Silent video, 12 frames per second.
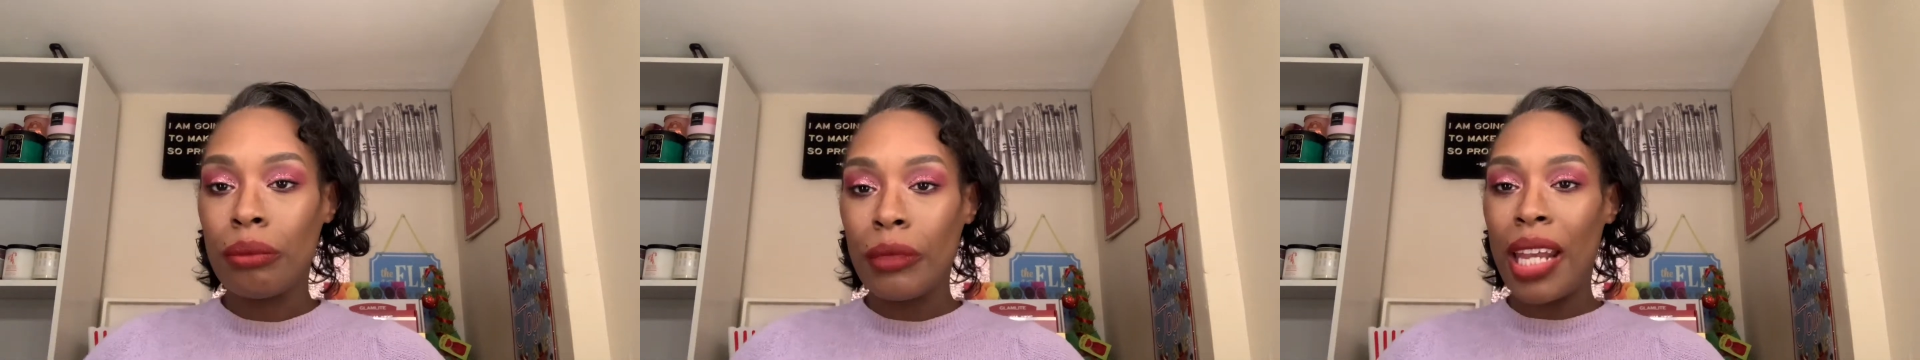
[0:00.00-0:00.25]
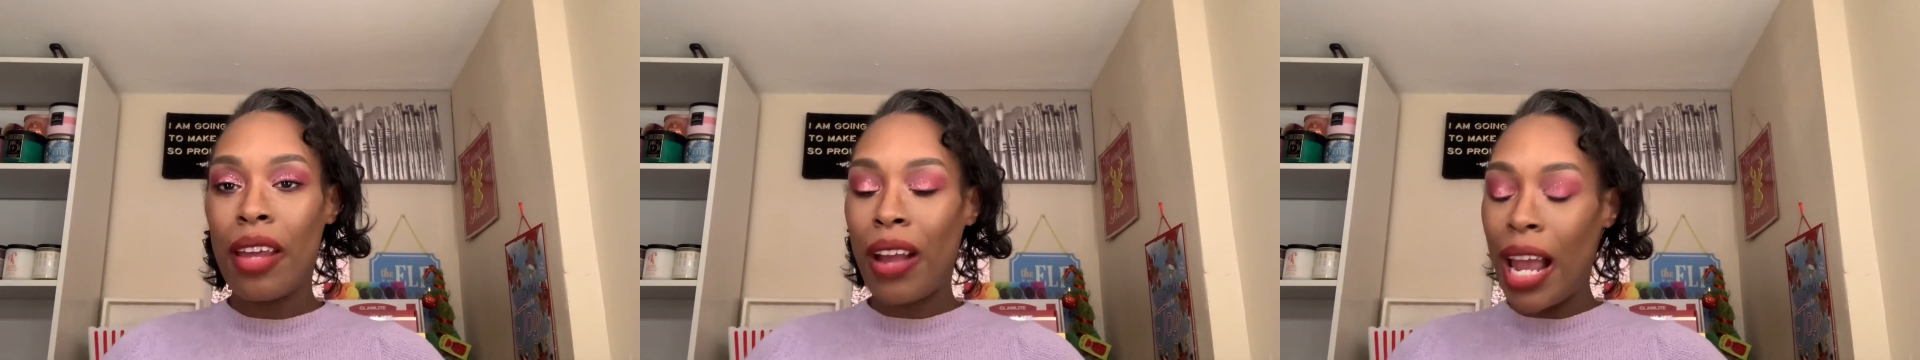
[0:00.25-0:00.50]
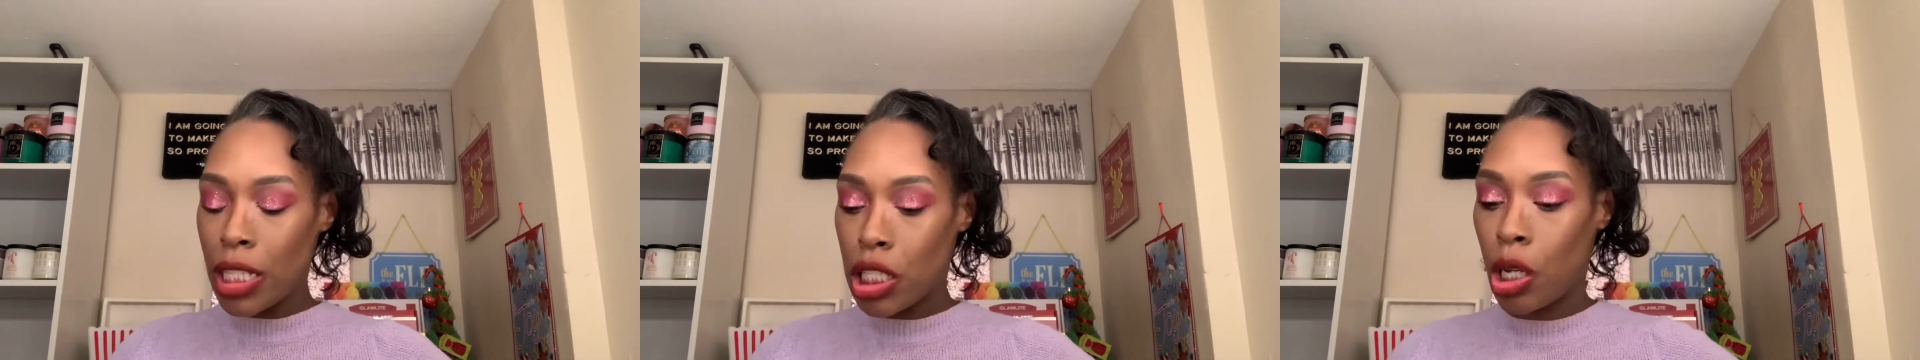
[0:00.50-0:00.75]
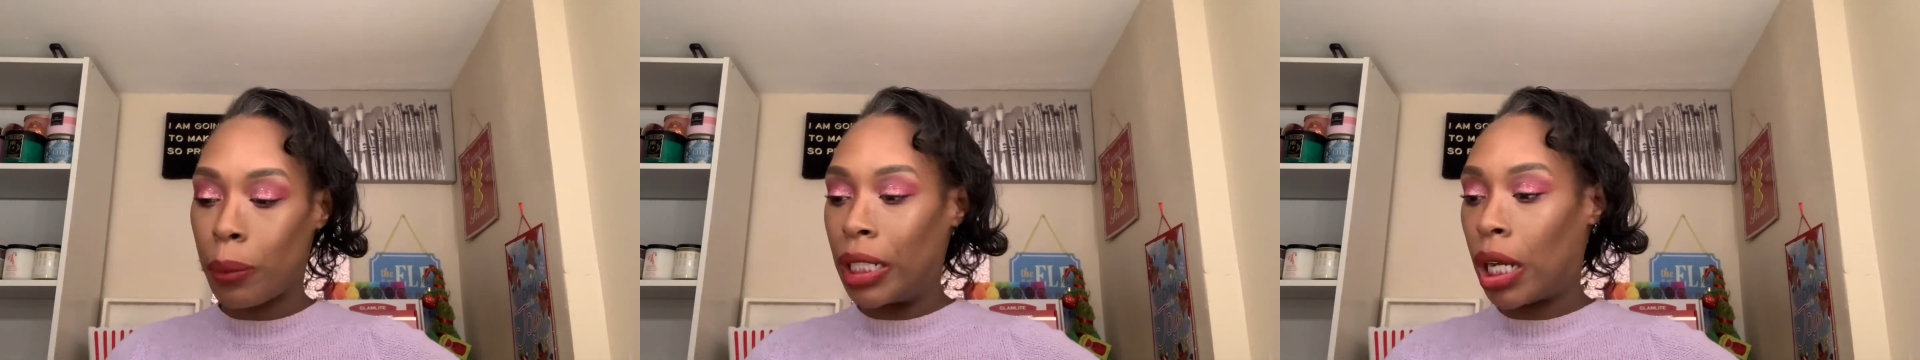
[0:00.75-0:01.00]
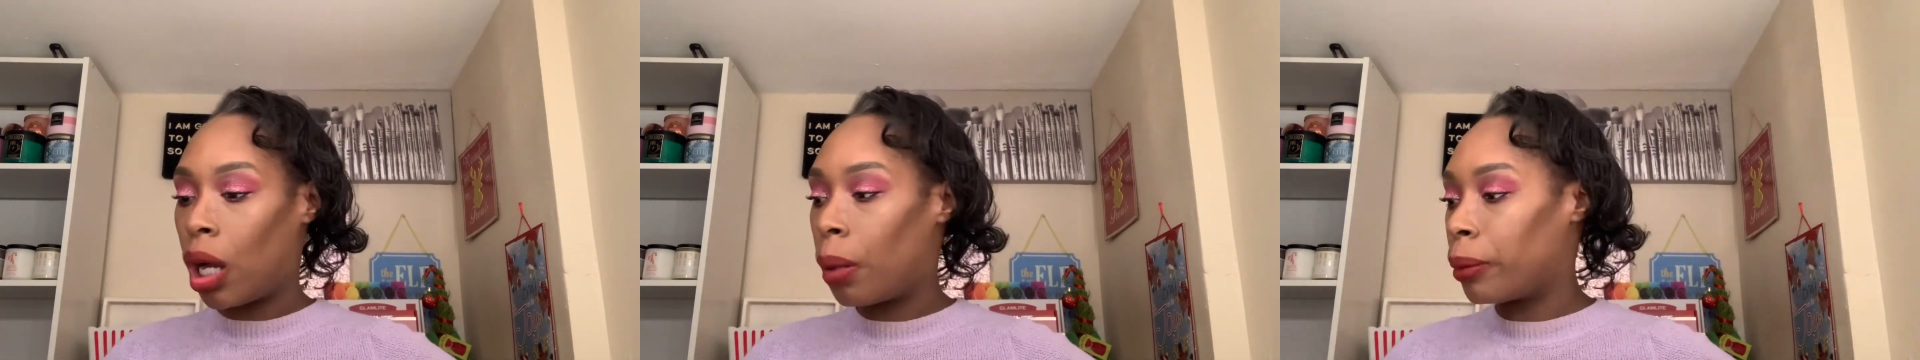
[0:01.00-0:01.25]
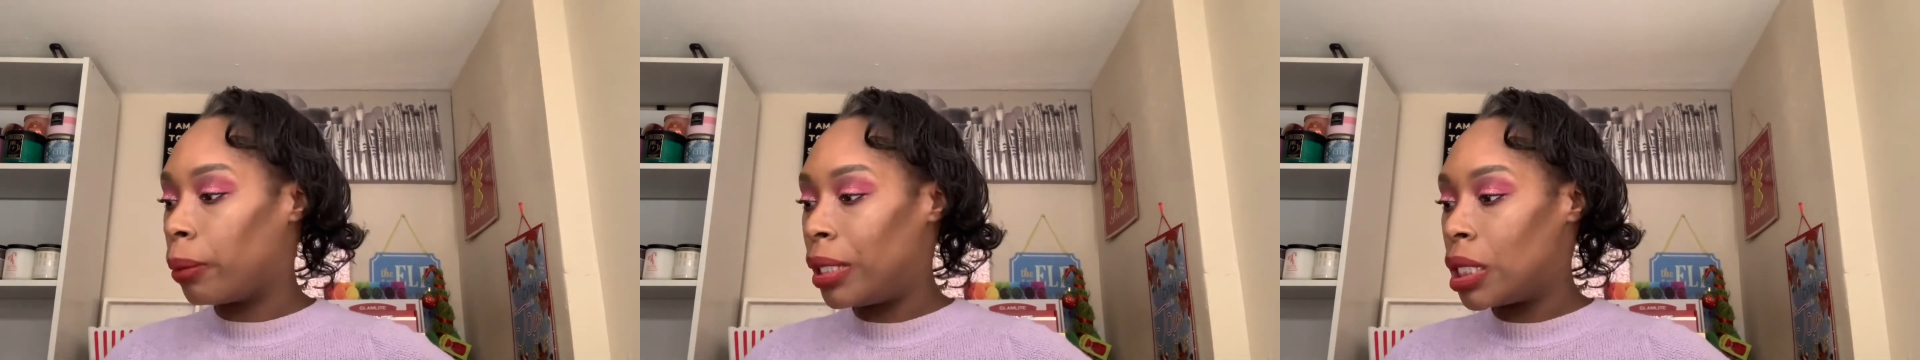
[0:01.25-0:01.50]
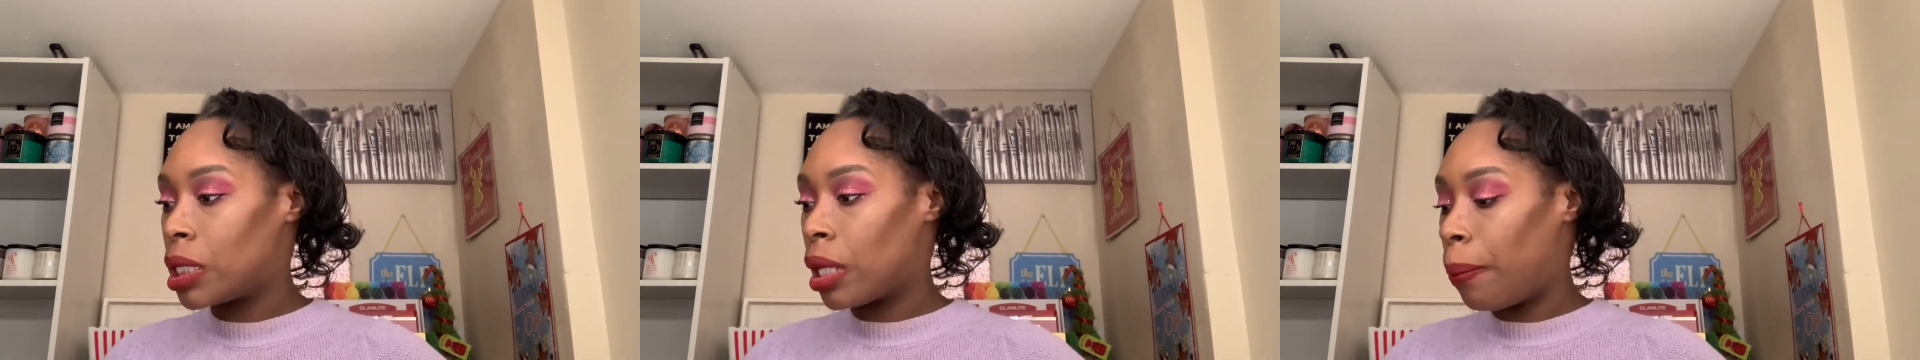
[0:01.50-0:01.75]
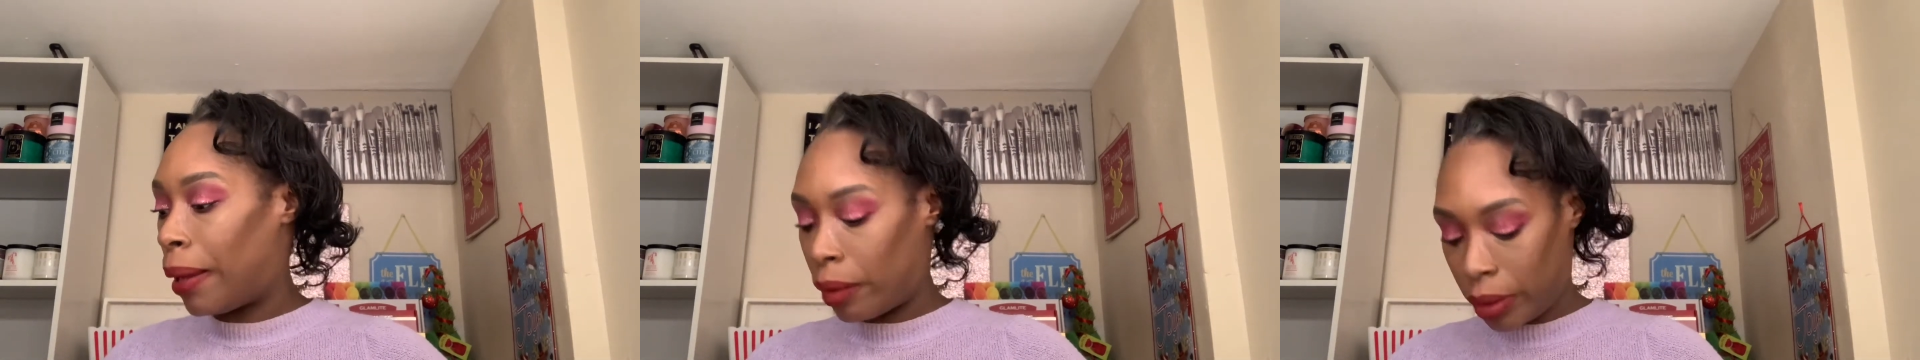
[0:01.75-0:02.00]
and I've gotten so many compliments
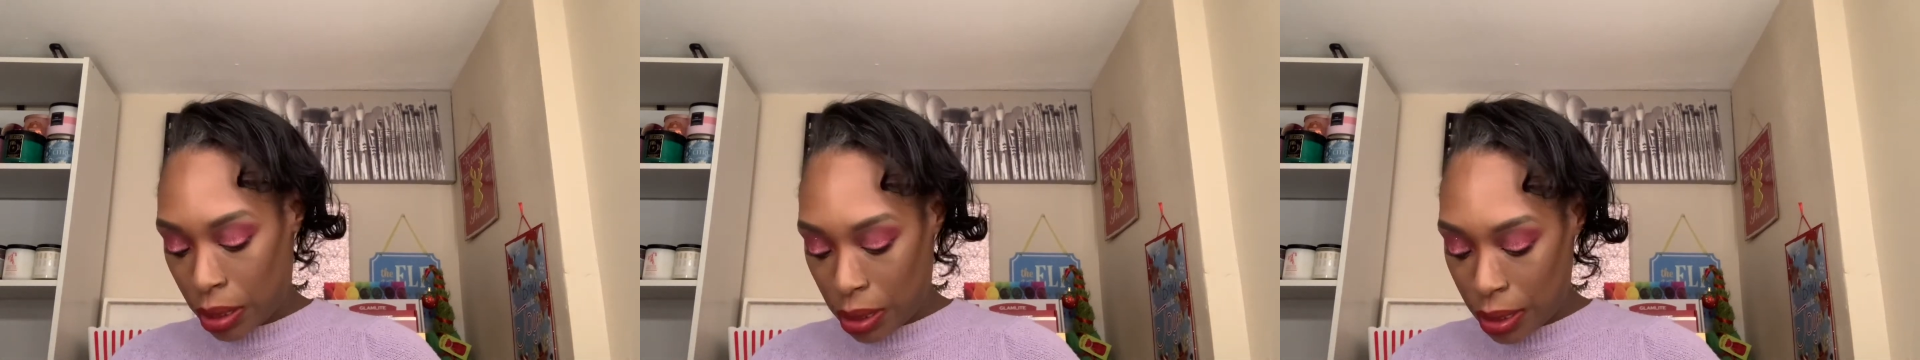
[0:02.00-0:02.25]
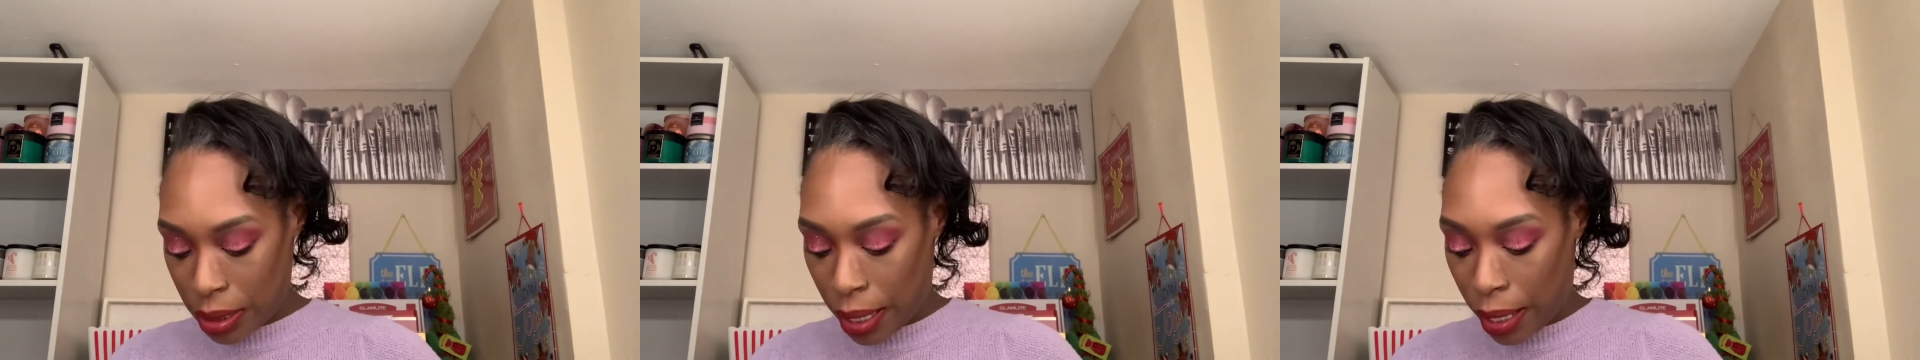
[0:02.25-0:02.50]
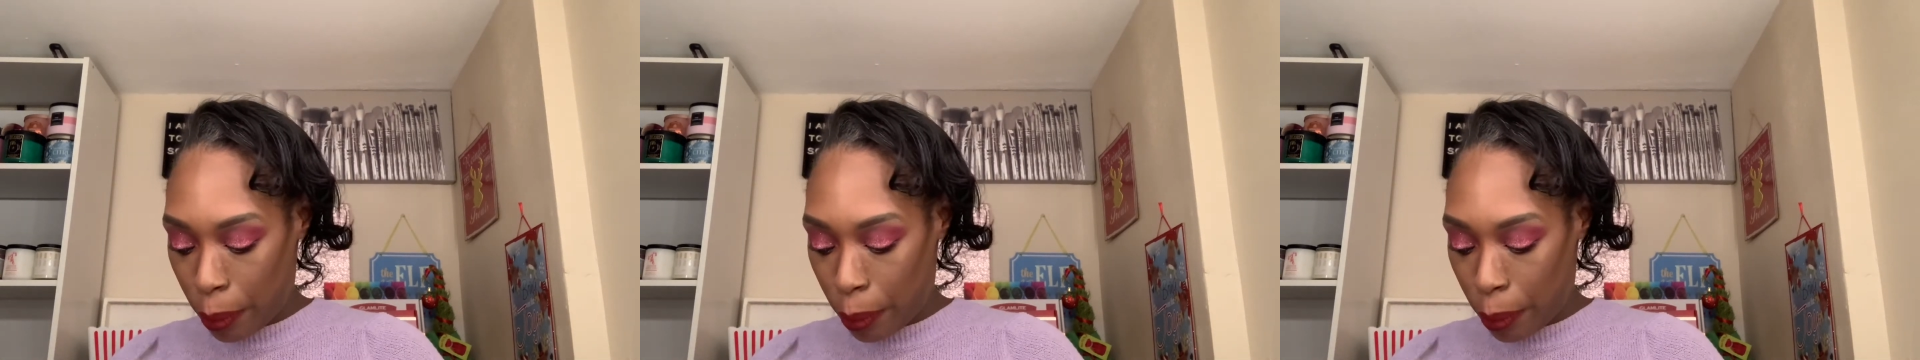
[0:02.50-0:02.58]
about it today,